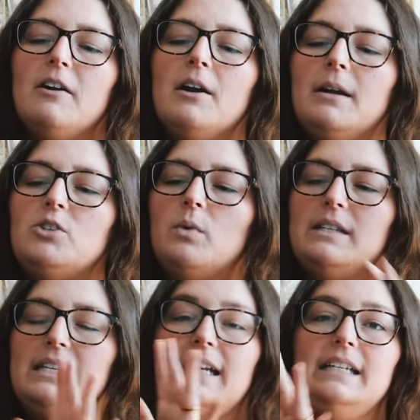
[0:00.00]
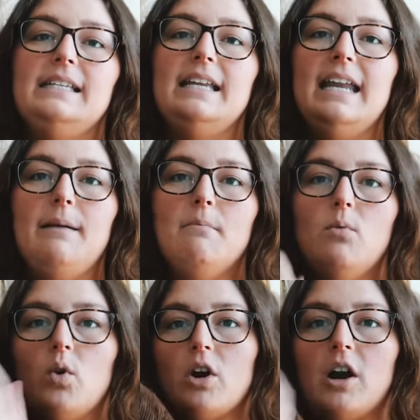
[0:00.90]
very much wanting to knit
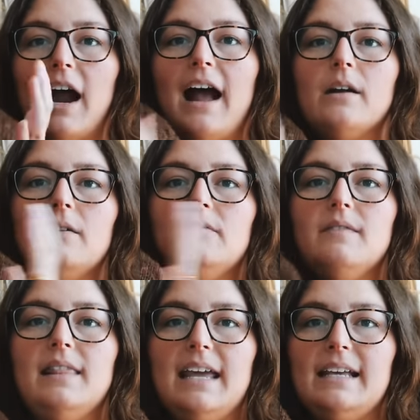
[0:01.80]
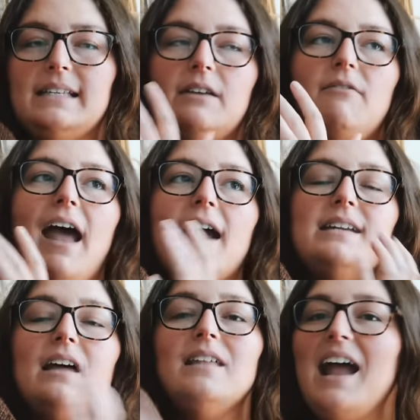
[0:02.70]
more out of this. In fact,
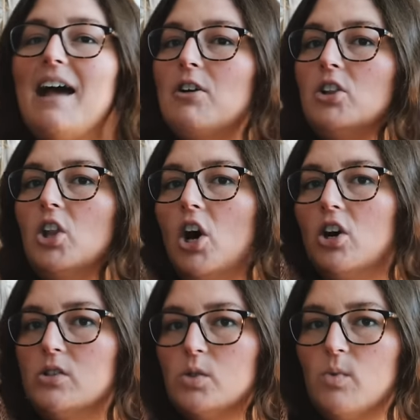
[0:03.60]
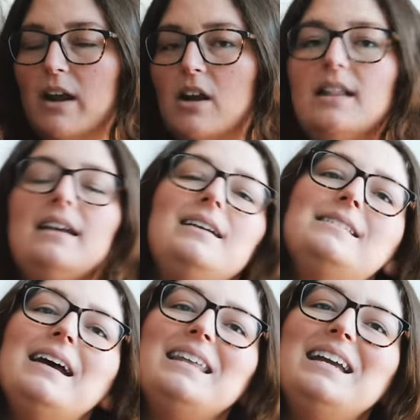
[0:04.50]
now that I have a long sweater in this,
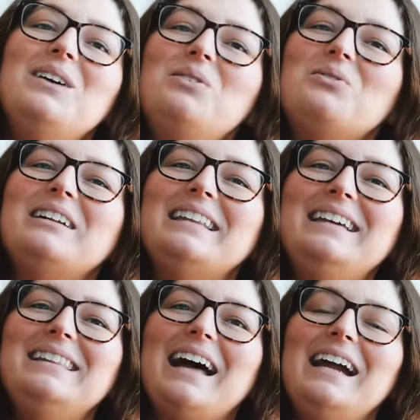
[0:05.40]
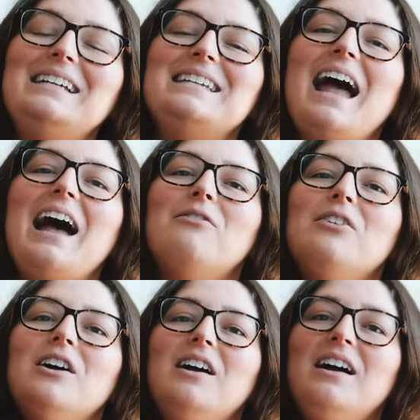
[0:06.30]
I think I would really like to have,
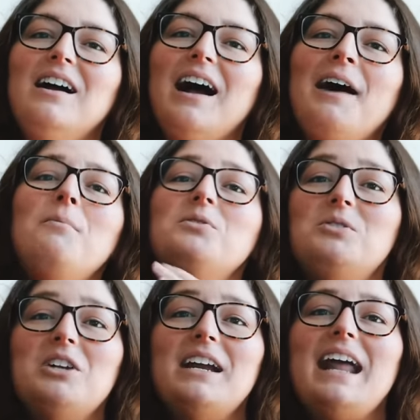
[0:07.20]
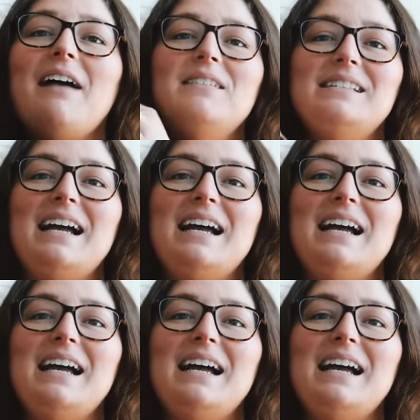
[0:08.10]
I almost wish I could have this